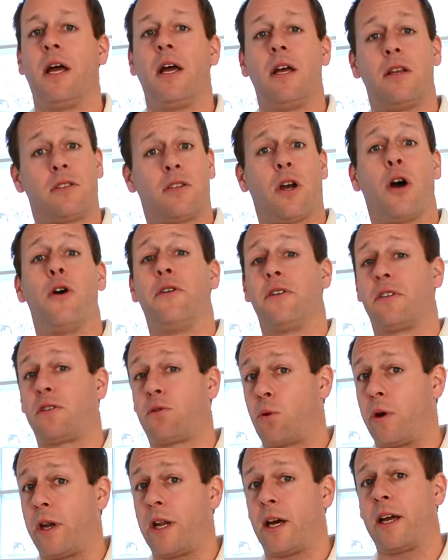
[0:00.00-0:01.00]
So does
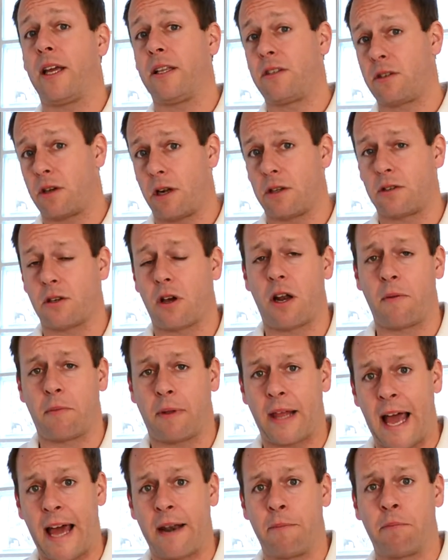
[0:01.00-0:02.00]
Twitter, it's got its own
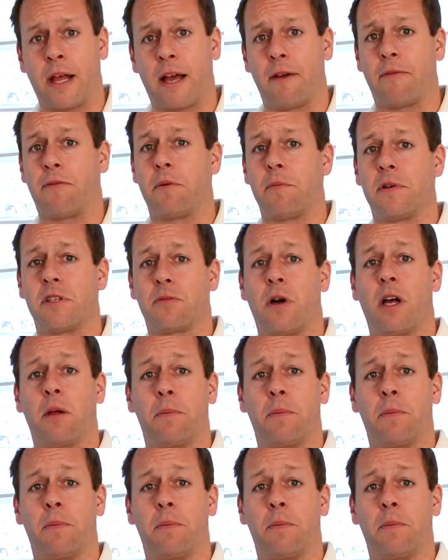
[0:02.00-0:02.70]
ad platform as well.